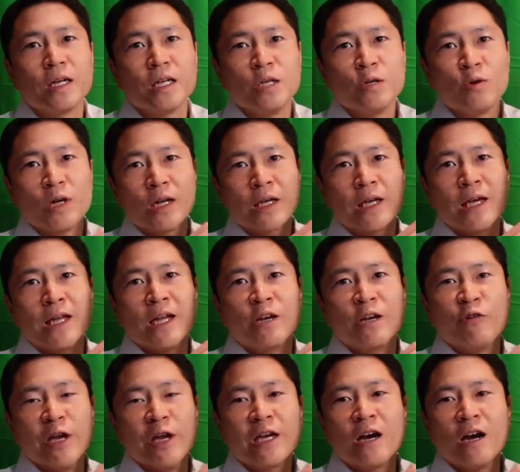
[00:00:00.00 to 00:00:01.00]
you want to get a
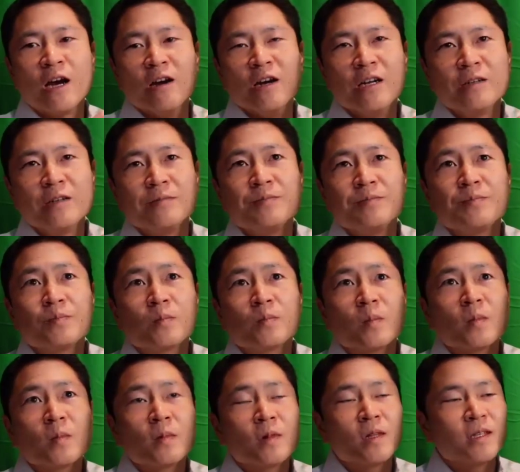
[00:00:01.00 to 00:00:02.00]
gray card.
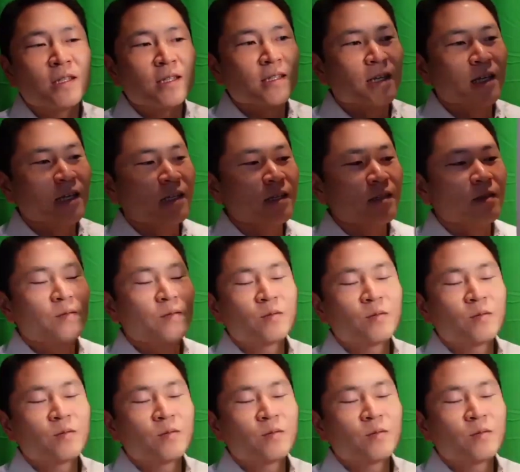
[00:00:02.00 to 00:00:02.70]
This is like,